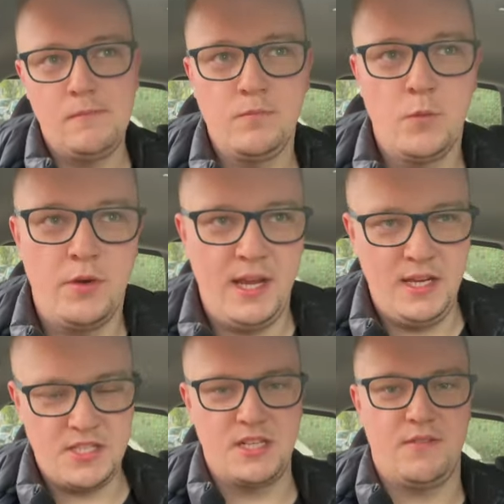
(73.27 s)
We'll rate
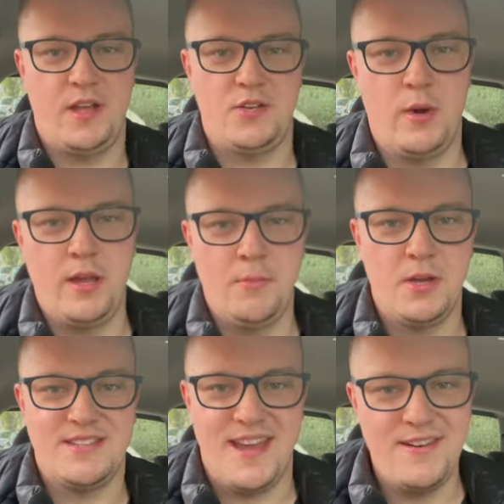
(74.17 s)
each individual item at
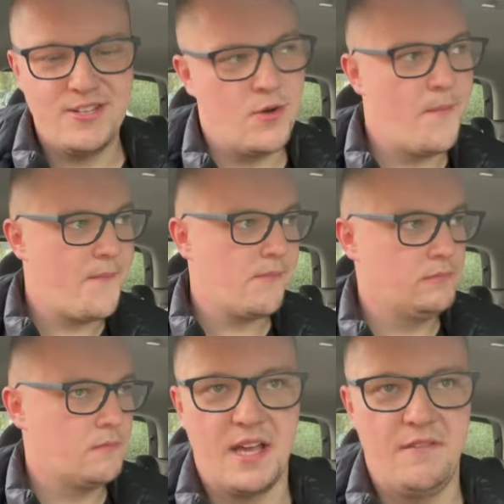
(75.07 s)
10, so
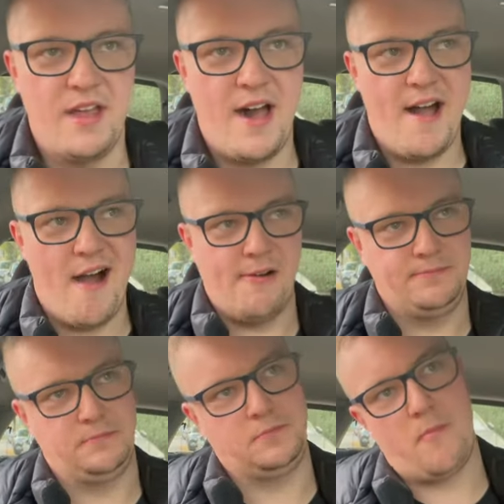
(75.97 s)
give that a
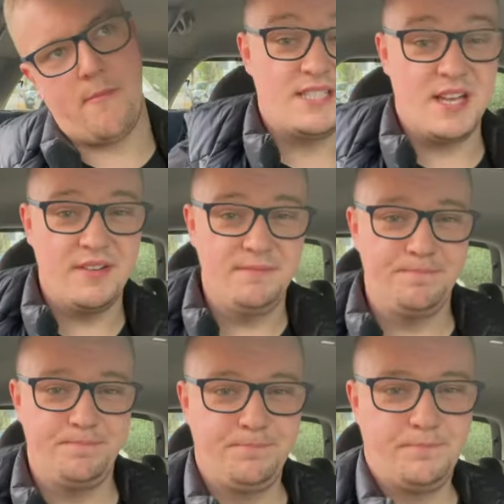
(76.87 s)
7.
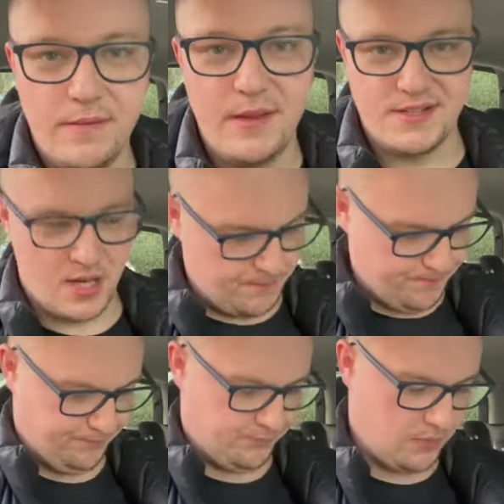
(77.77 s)
Next up,
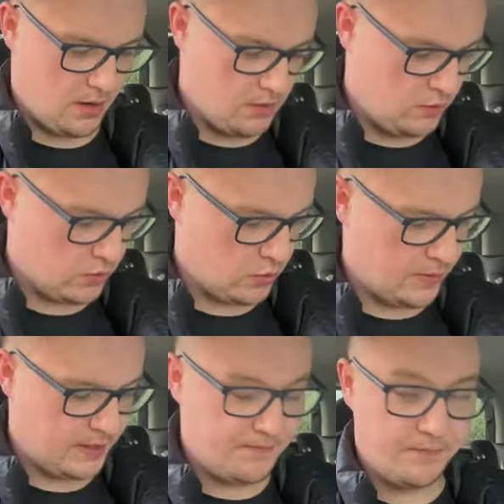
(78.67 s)
we'll go
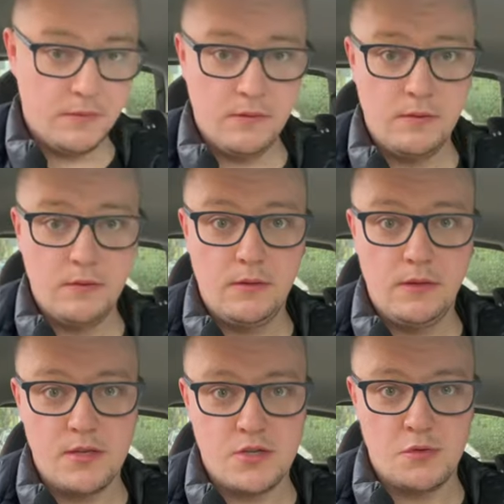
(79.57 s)
with
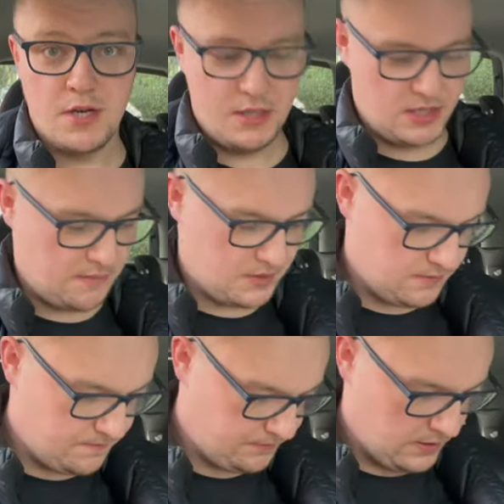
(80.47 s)
the salt and chilli chips.
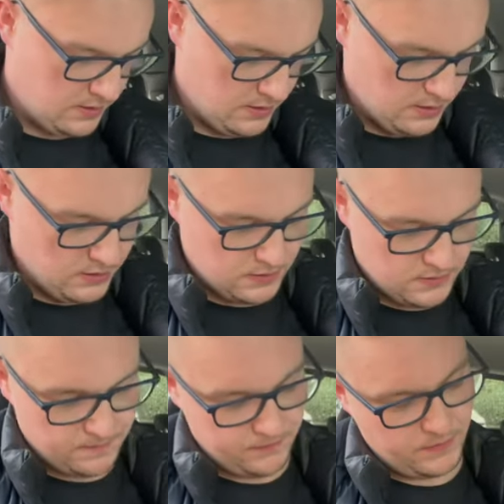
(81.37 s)

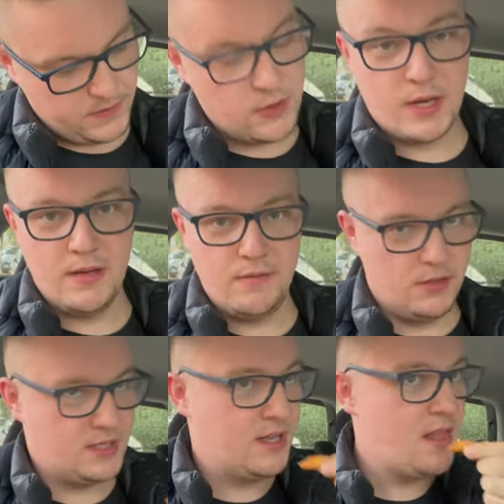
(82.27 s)
So again, out
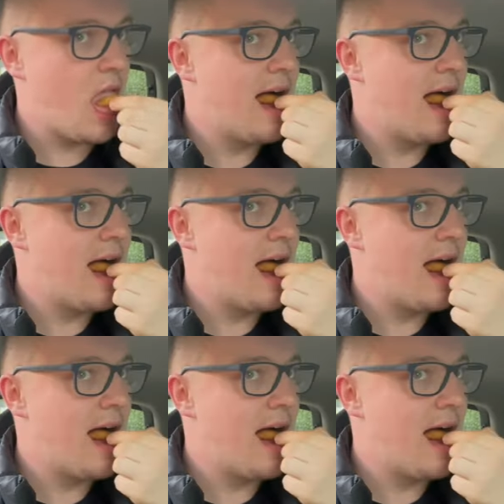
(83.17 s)
of 10.